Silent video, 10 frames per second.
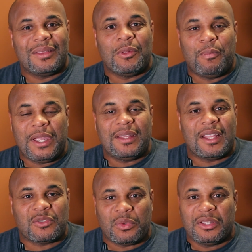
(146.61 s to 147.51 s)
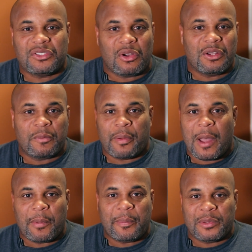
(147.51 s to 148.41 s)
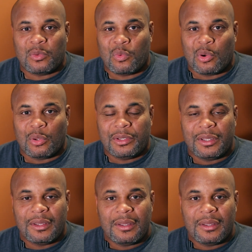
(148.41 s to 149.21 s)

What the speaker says: debate that's really starting to pop up in the world